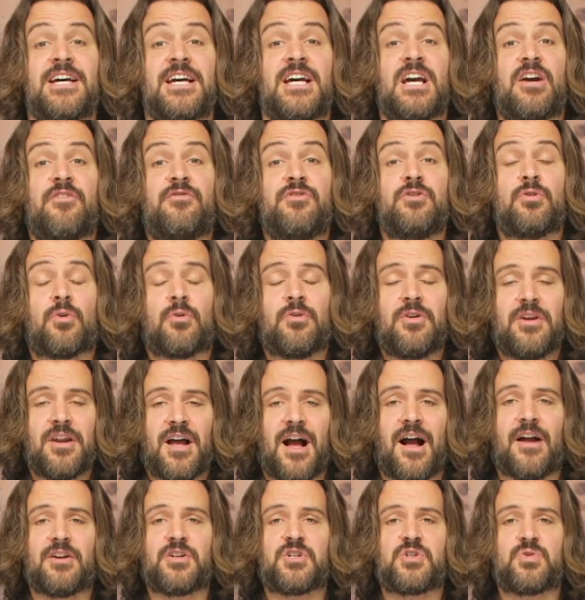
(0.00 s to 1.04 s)
If you're
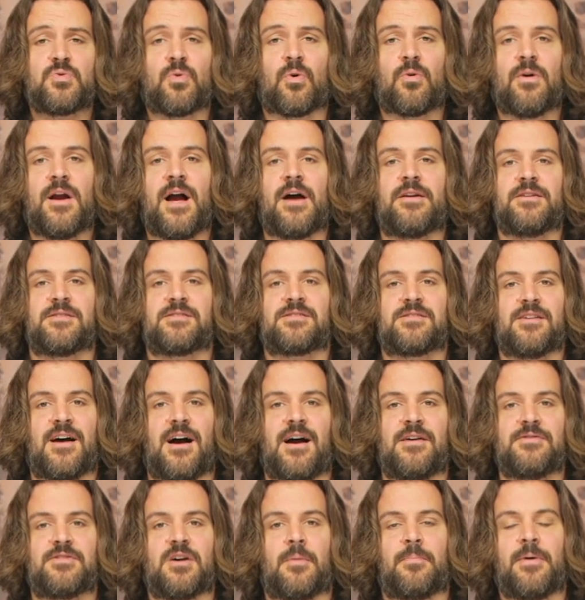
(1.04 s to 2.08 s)
not sure how to
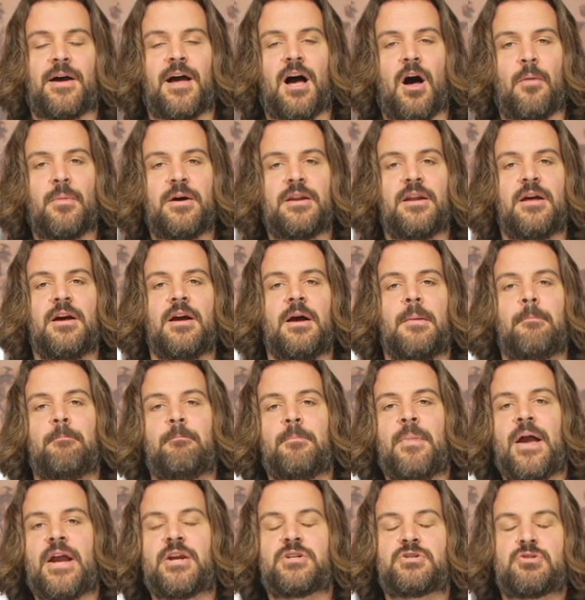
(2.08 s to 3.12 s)
size up a helmet,
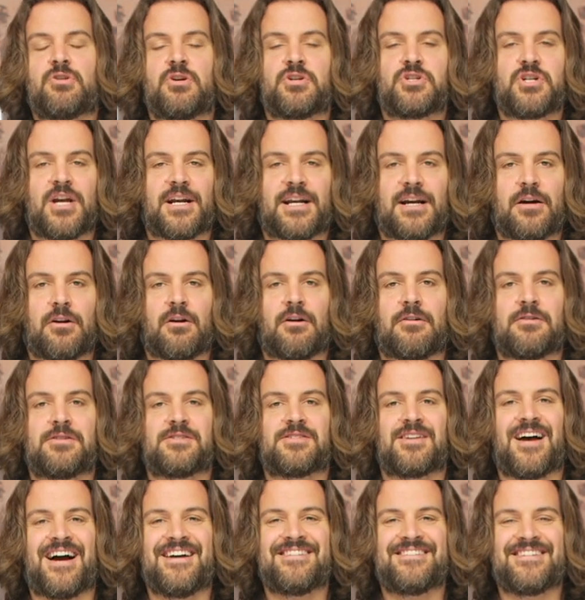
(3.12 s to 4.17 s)
make sure to check out our
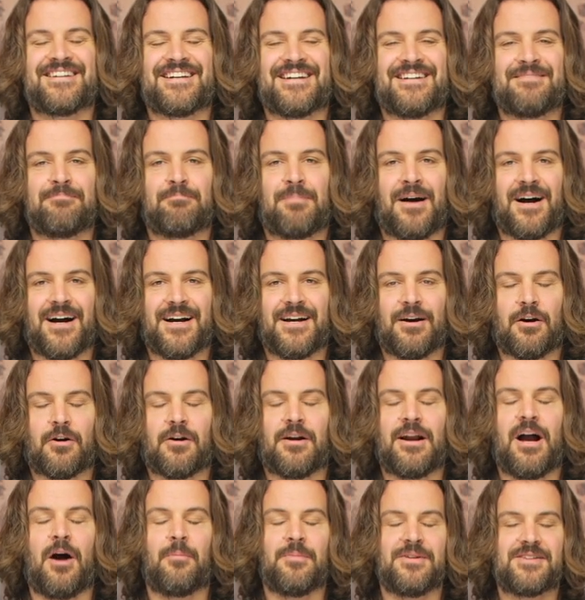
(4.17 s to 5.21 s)
helmet
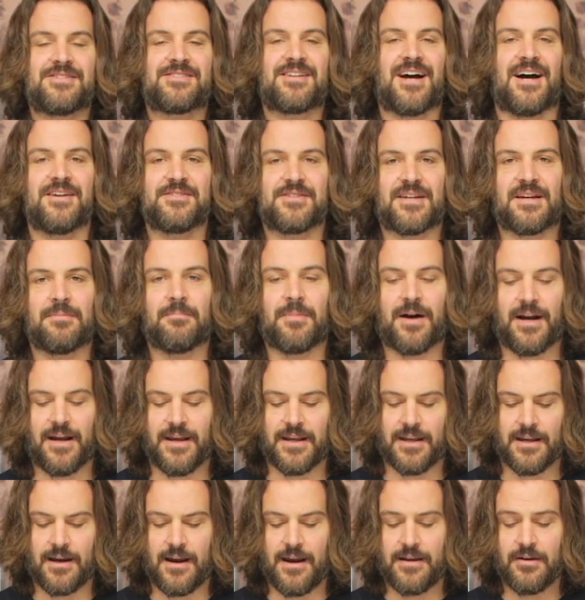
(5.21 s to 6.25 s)
sizing and
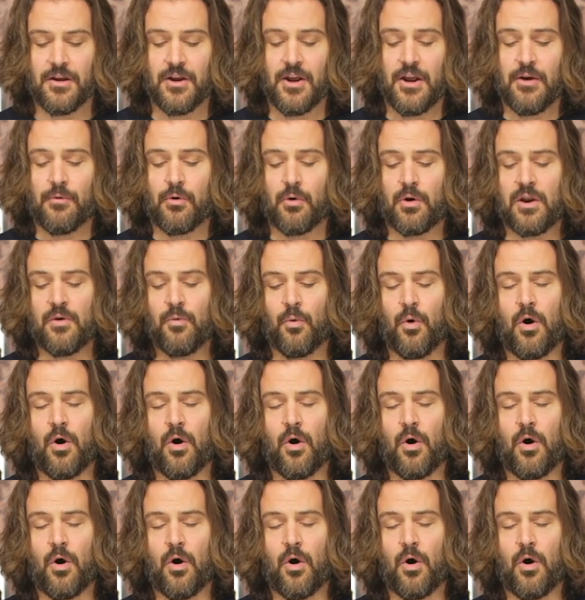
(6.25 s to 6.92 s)
buying guide, where we